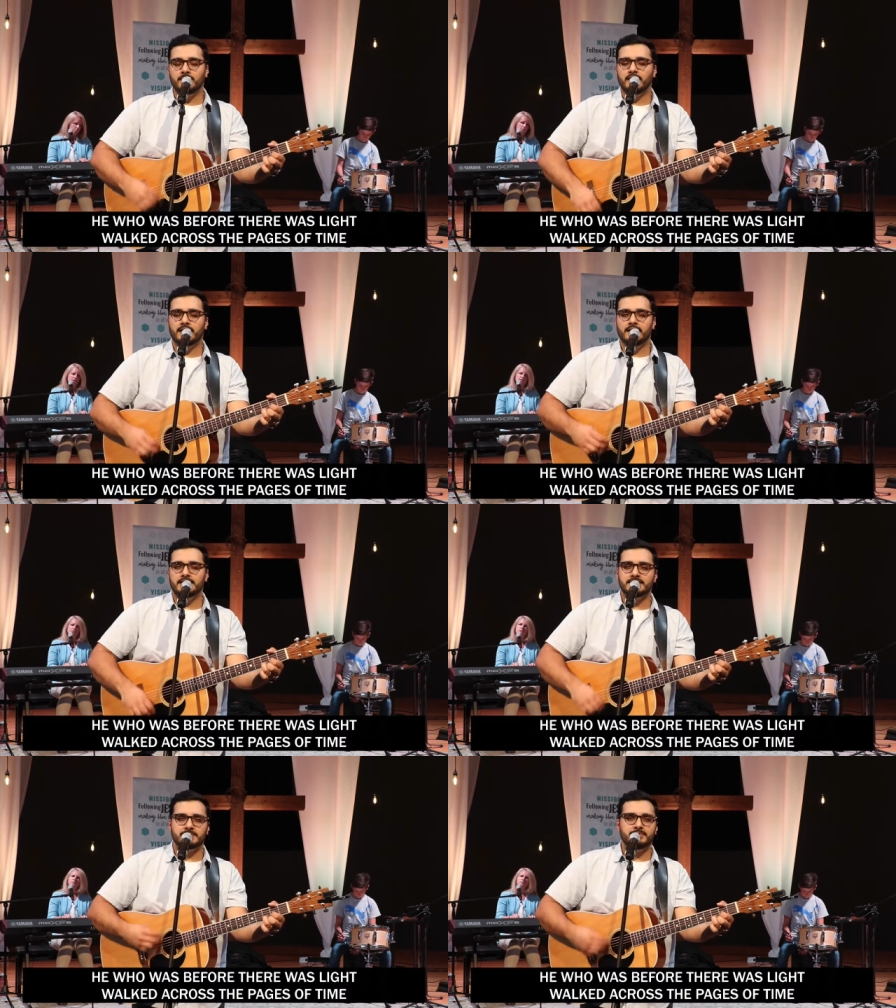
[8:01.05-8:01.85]

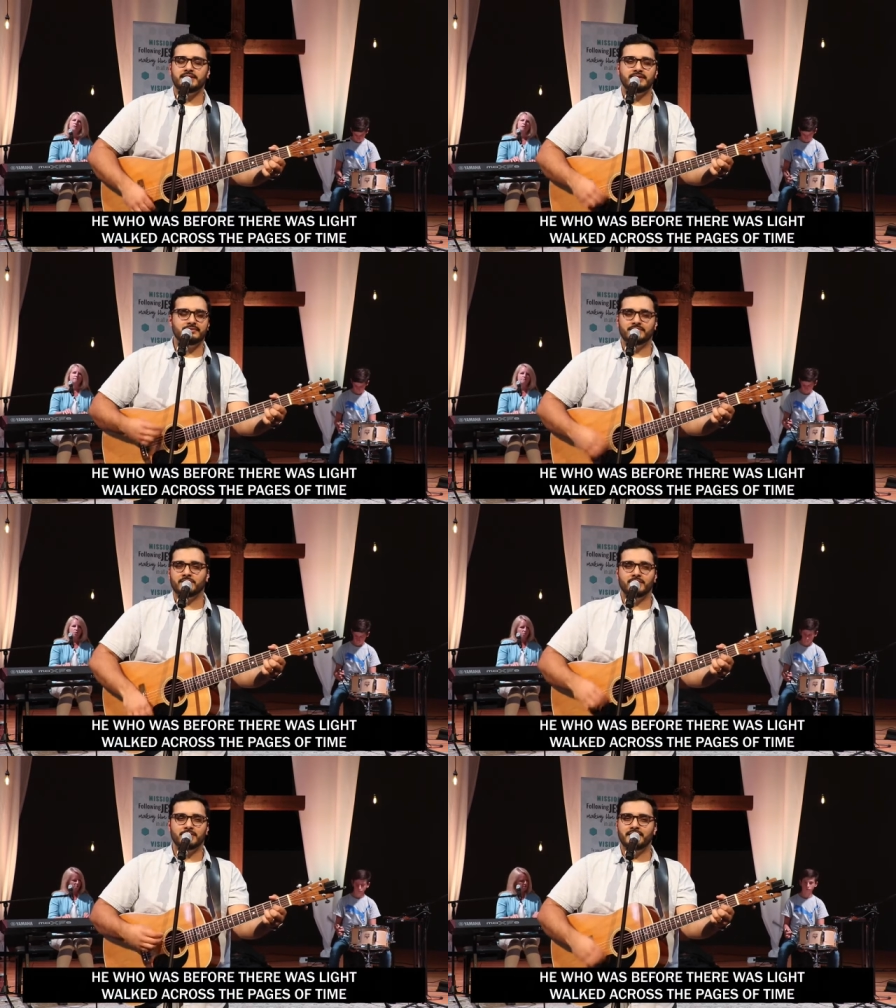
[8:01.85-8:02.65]
was
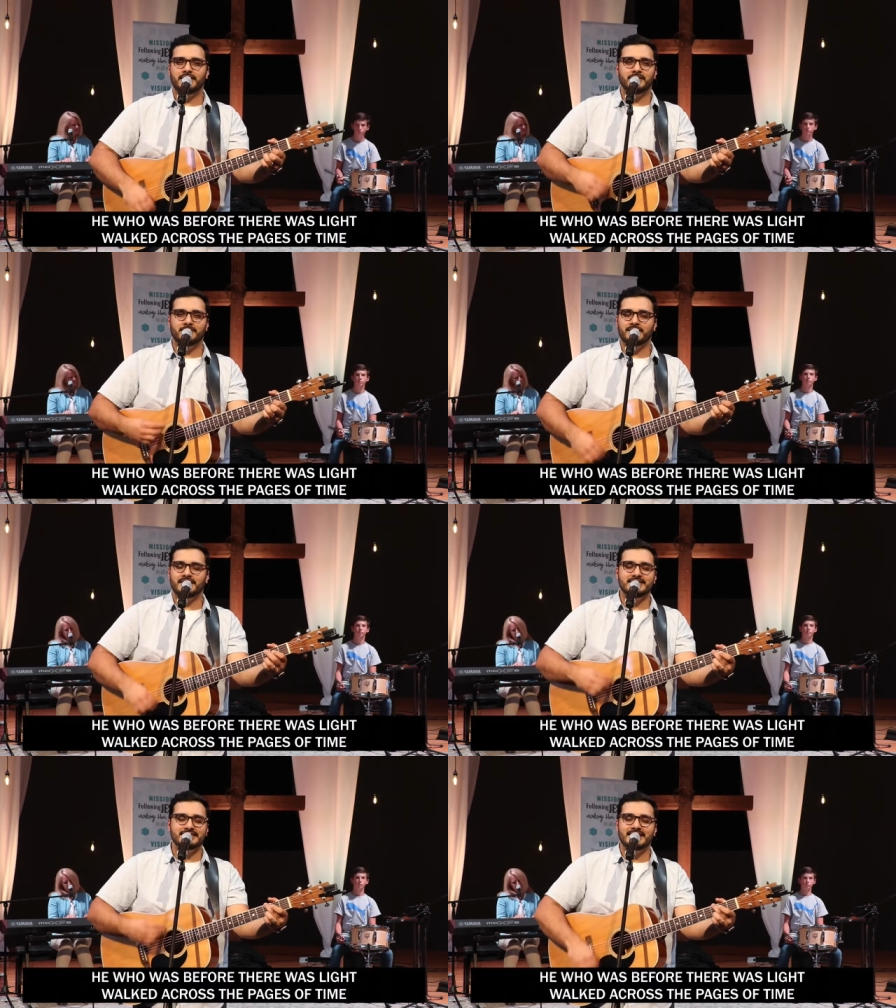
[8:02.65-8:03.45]
before there
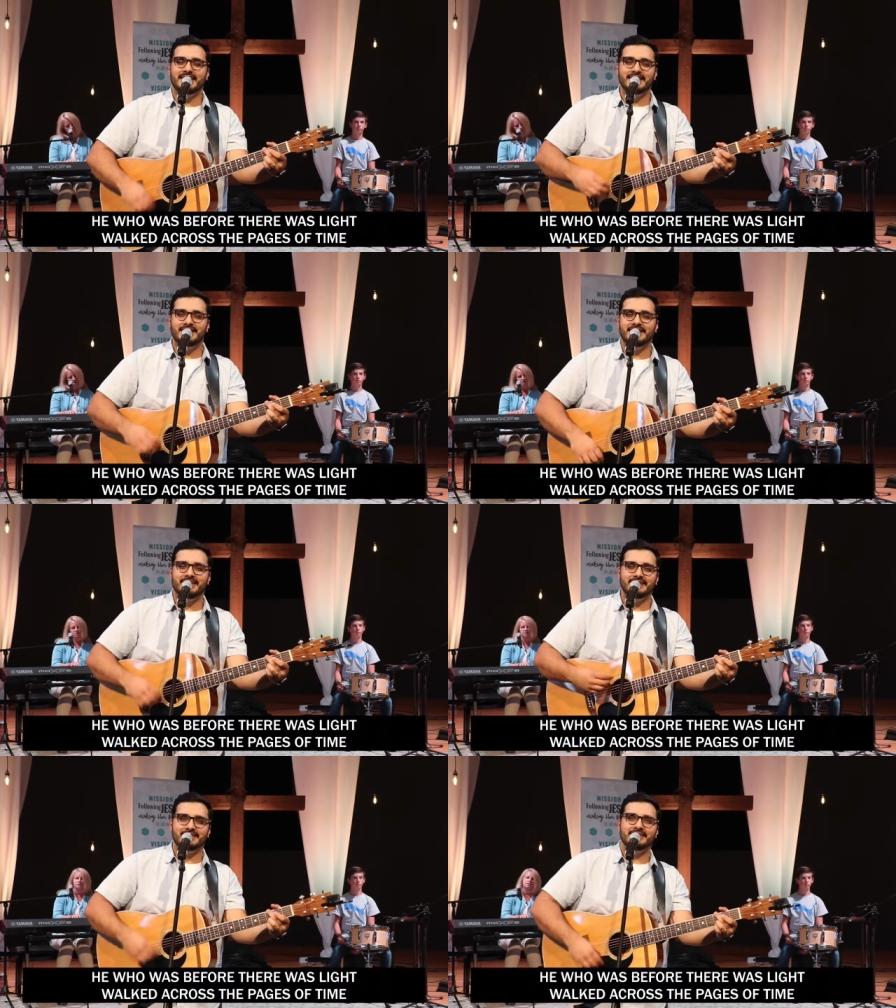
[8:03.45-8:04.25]
was light
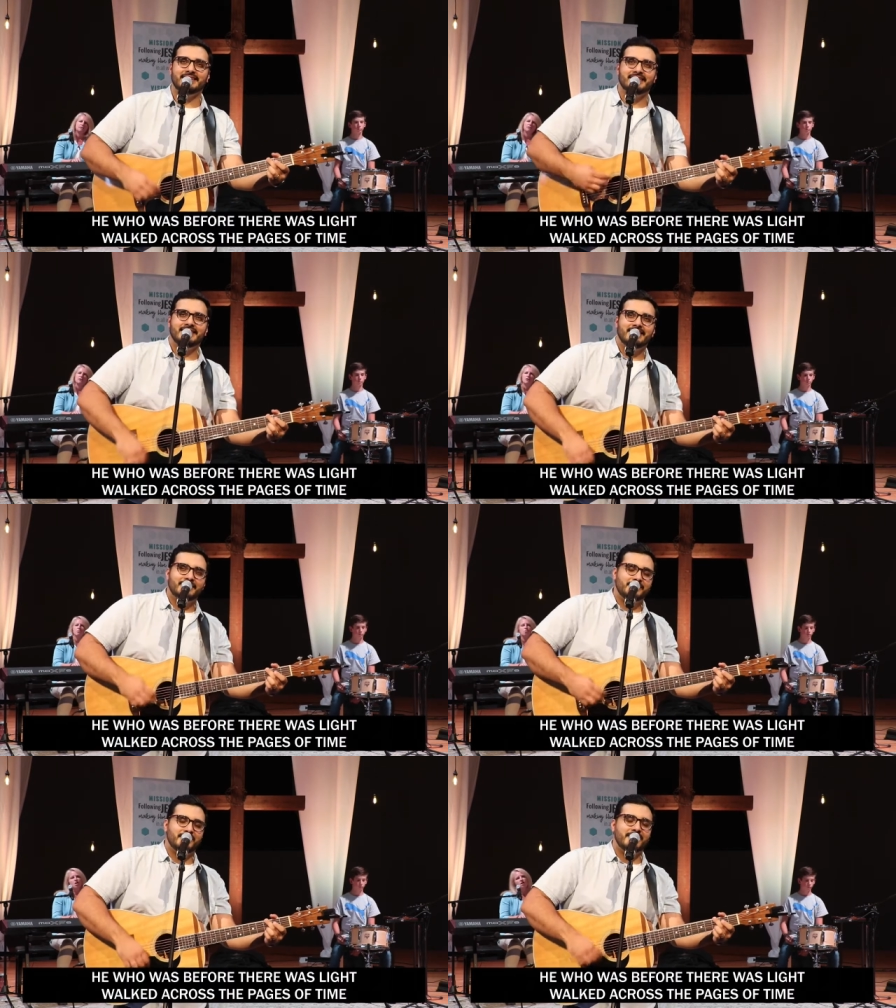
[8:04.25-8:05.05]

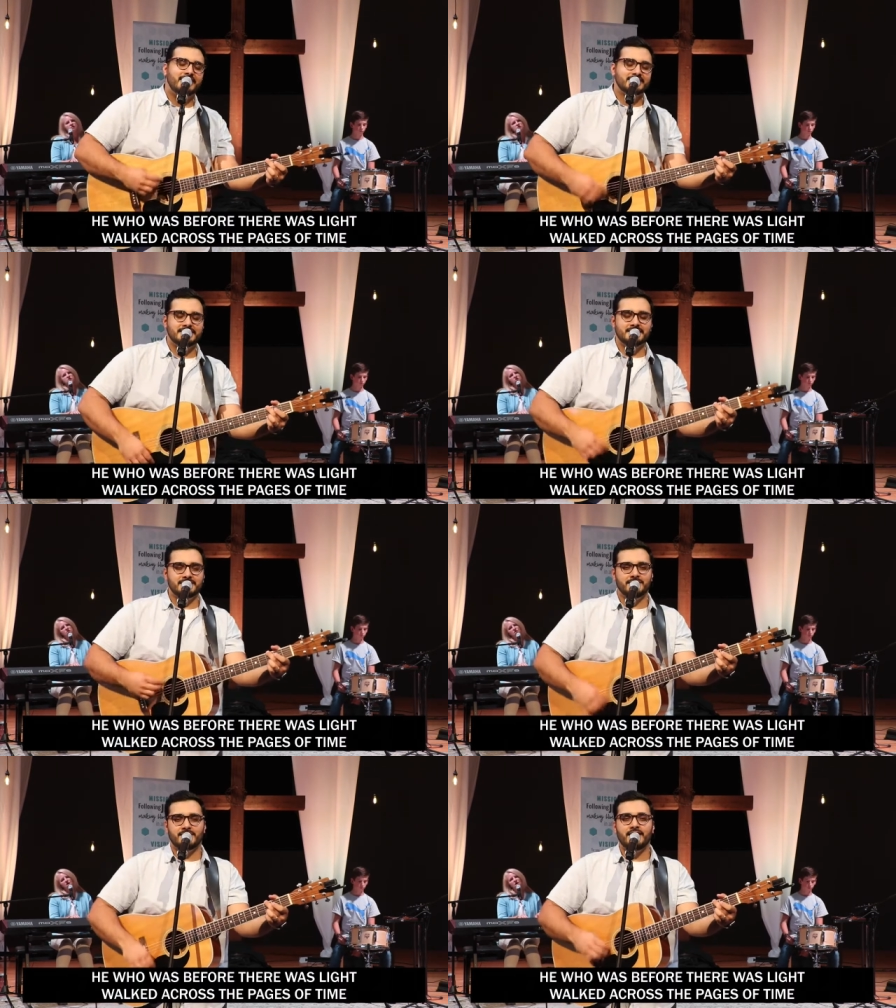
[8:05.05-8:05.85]
walked
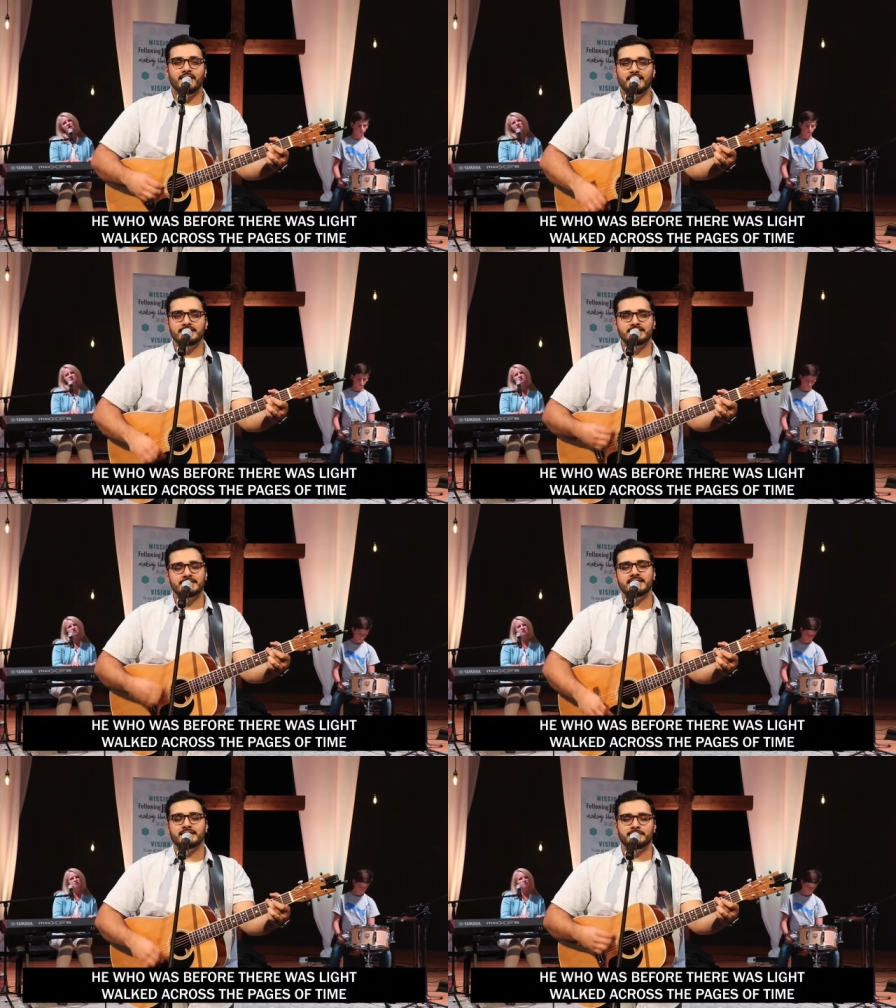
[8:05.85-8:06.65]
across
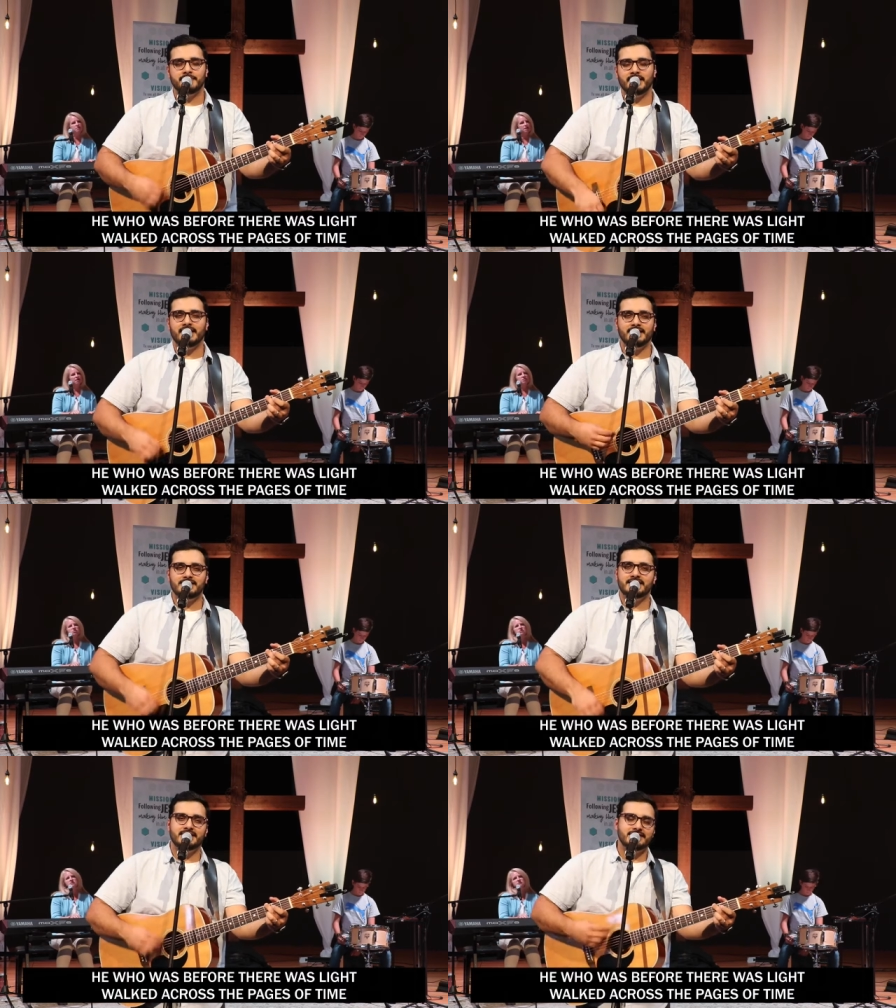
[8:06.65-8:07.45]
the
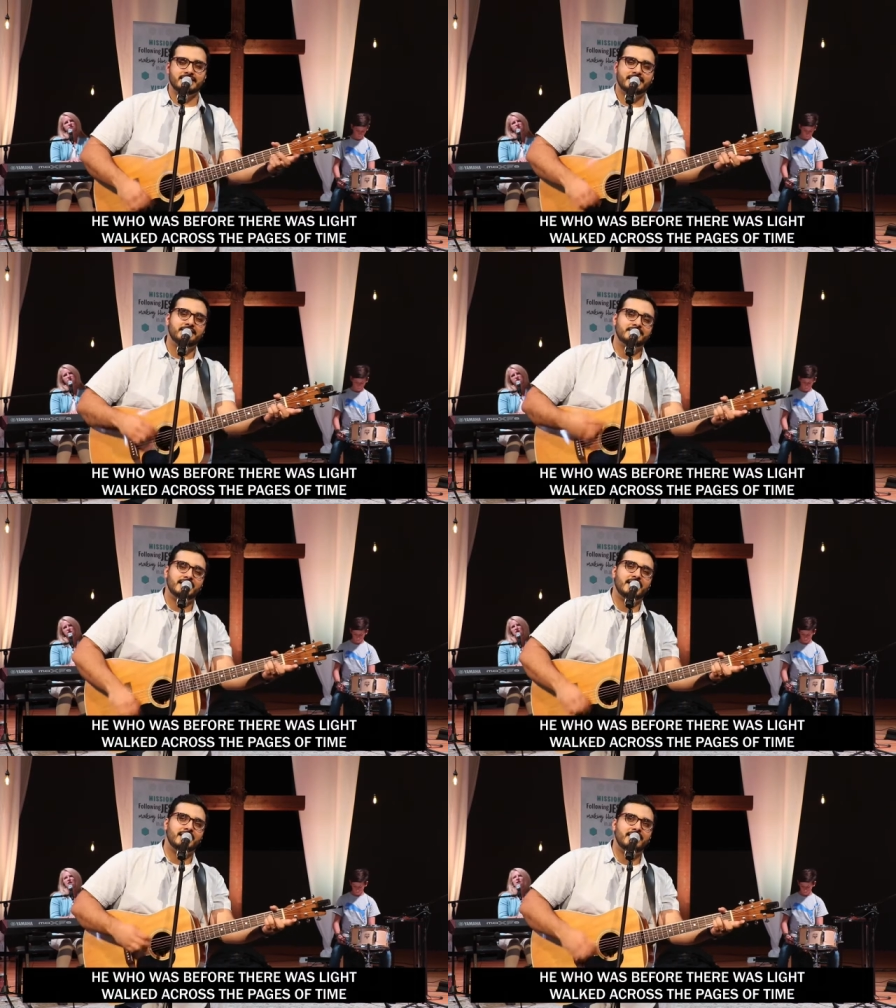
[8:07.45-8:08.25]
pages of
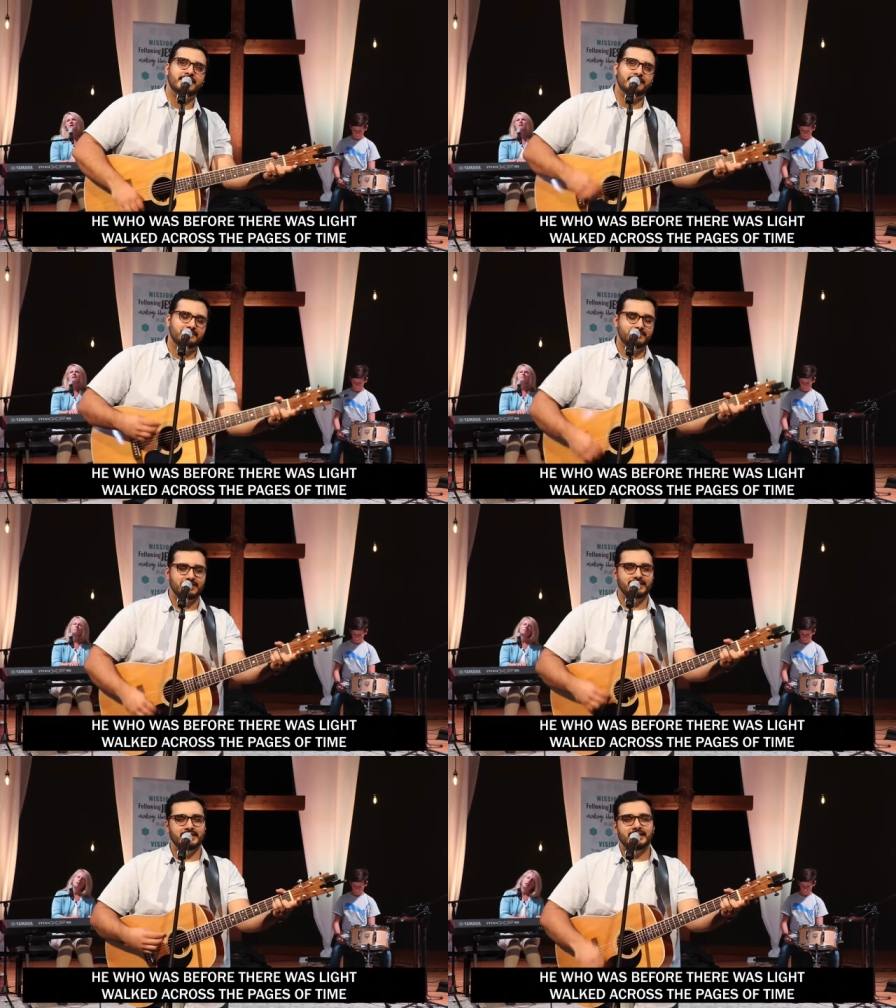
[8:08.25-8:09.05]
time.
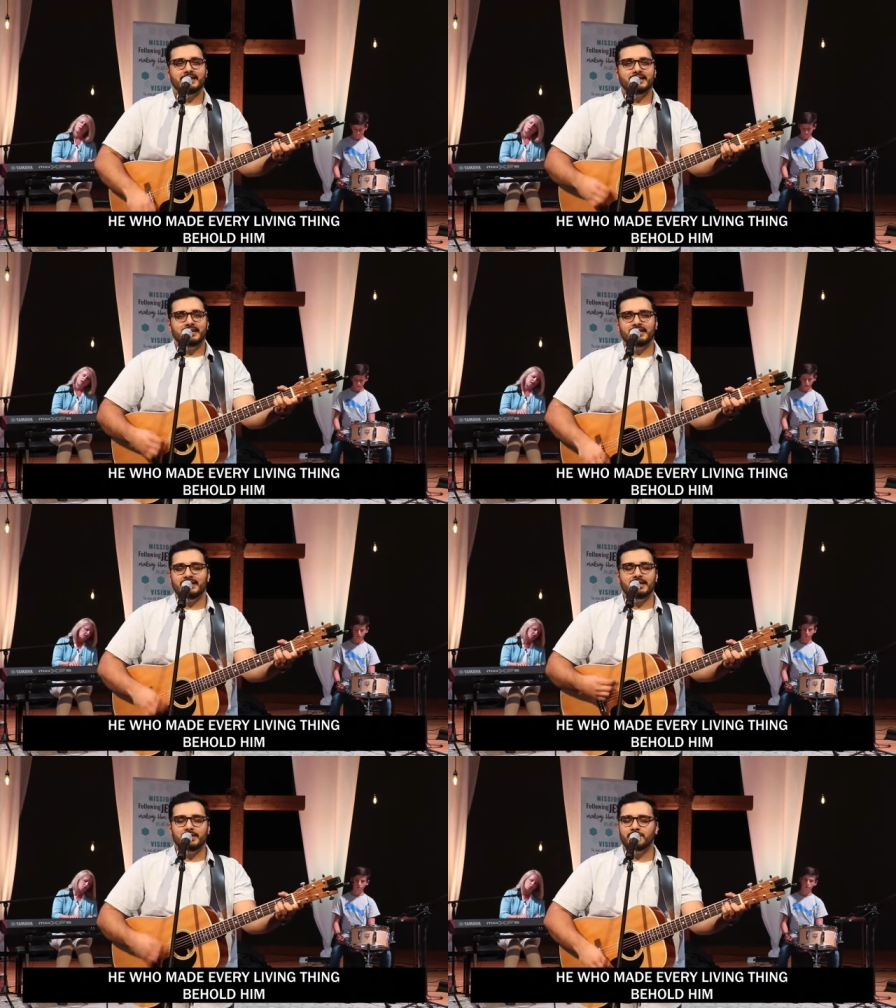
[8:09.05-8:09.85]

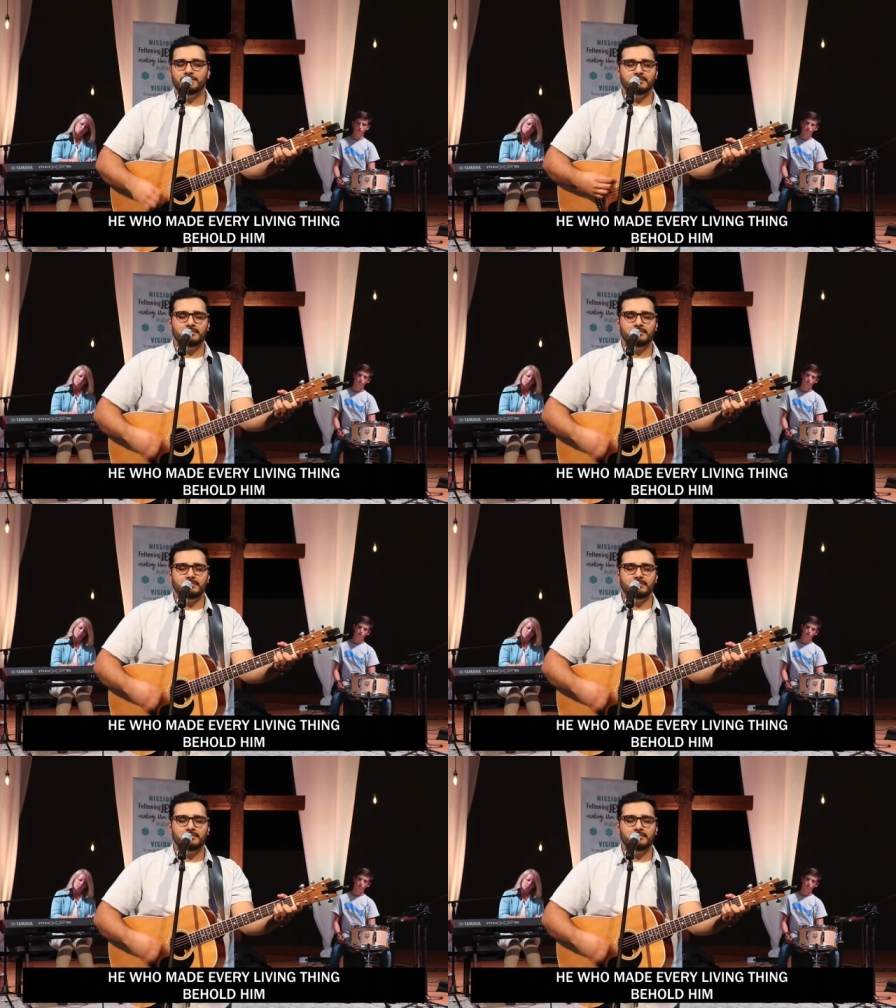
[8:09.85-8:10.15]
He